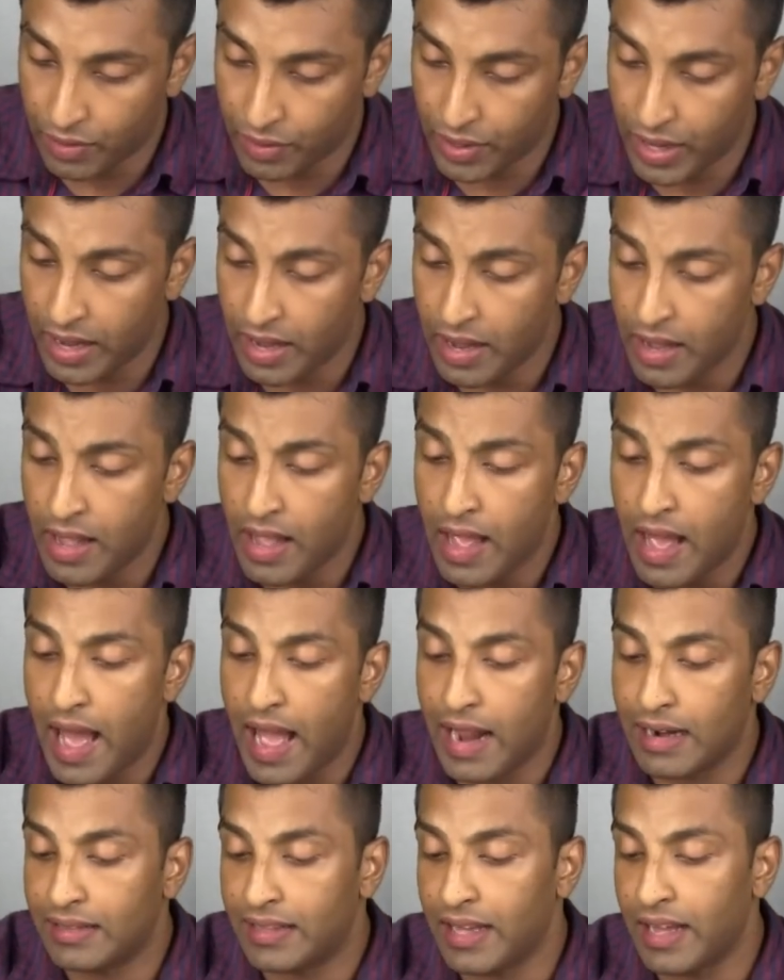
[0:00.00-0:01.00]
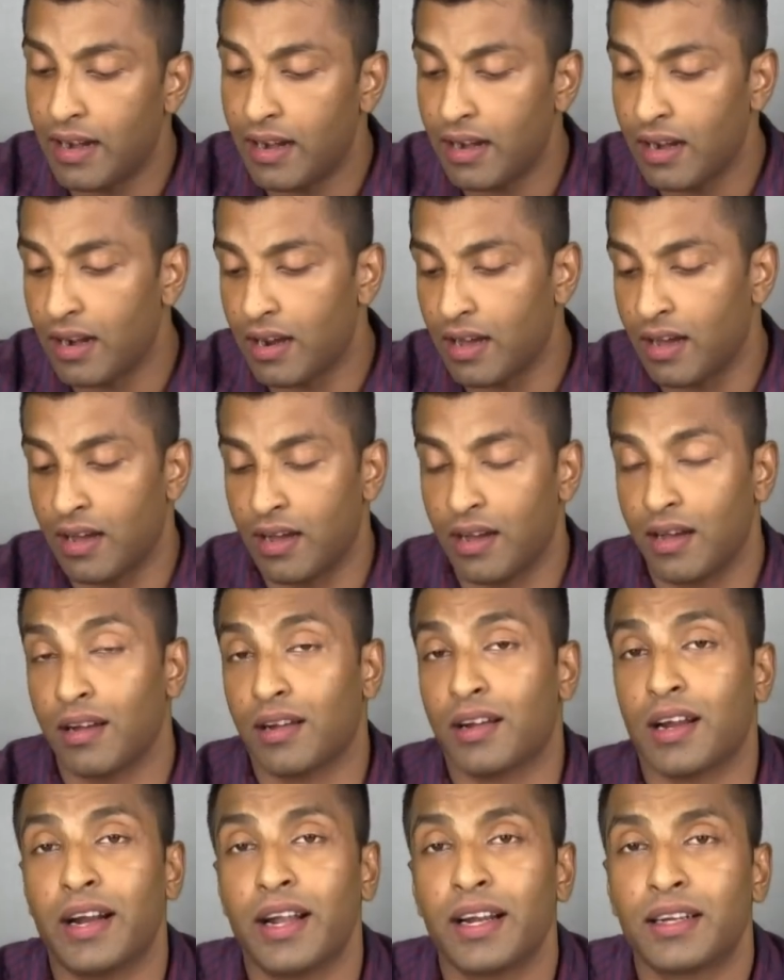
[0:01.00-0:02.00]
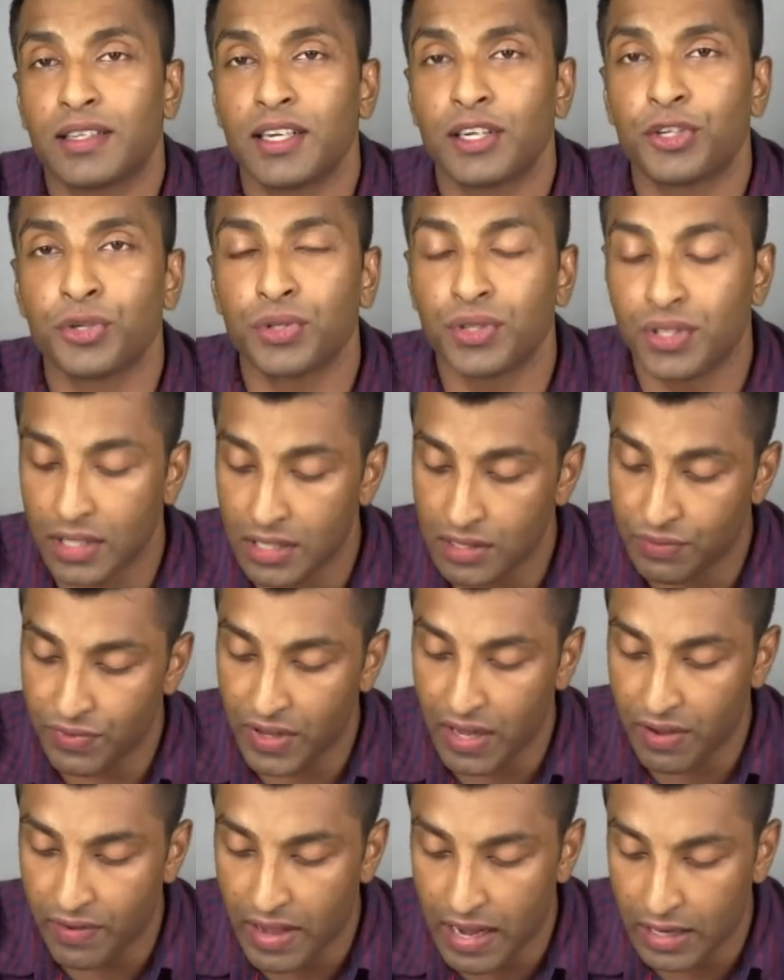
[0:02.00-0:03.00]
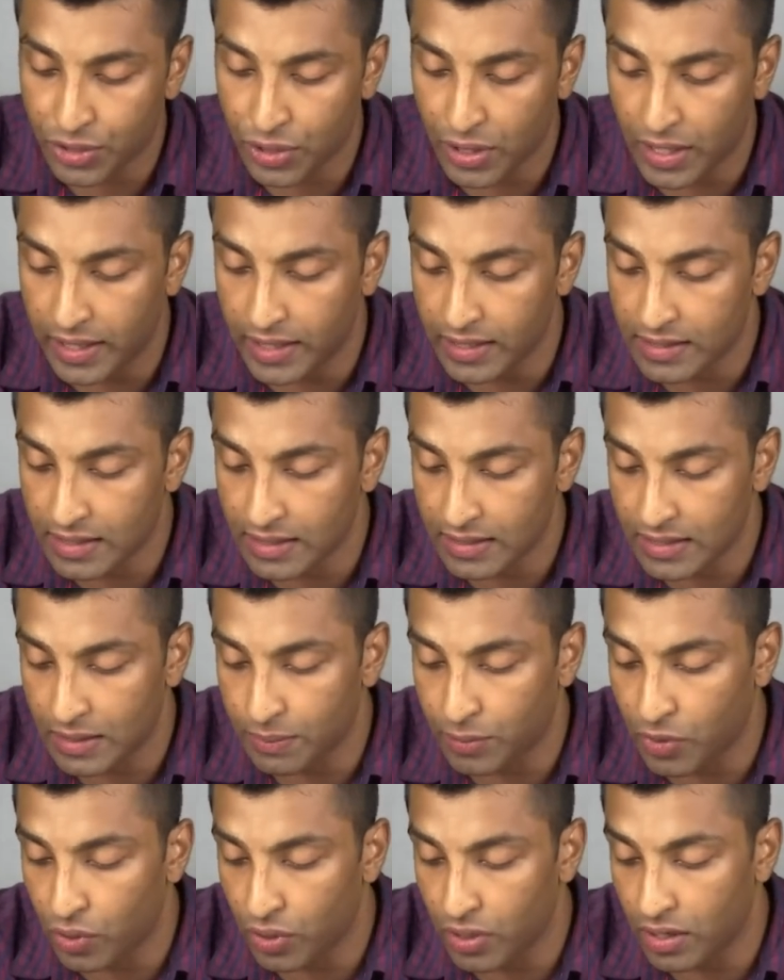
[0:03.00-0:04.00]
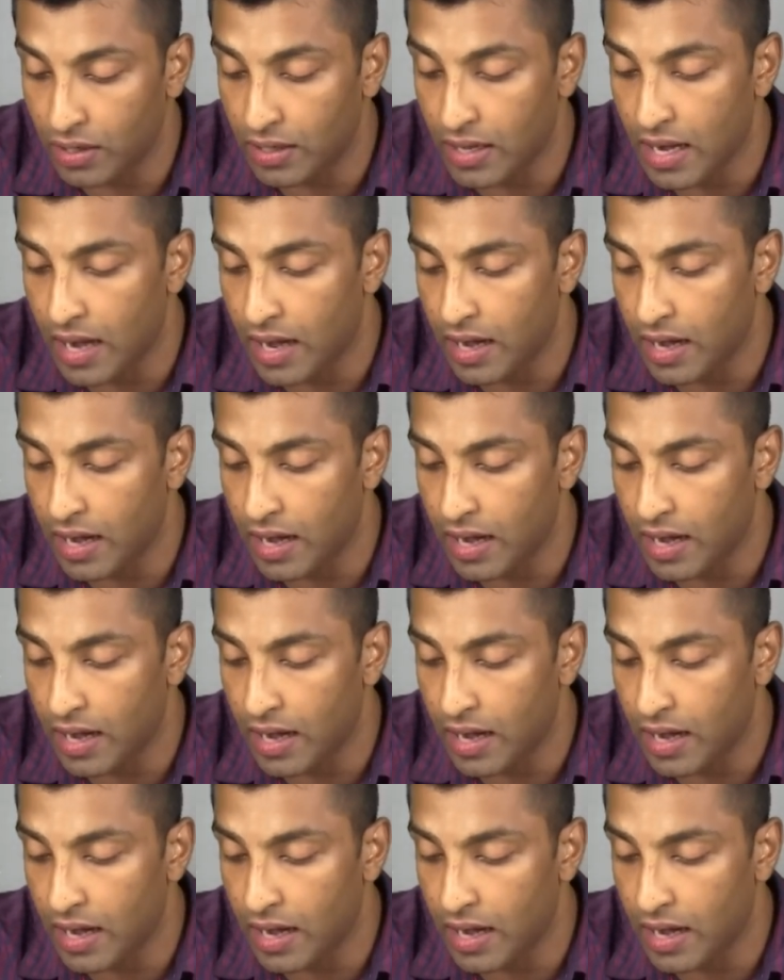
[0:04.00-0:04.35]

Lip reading: Okay, and then connected to this, we have actually discussed about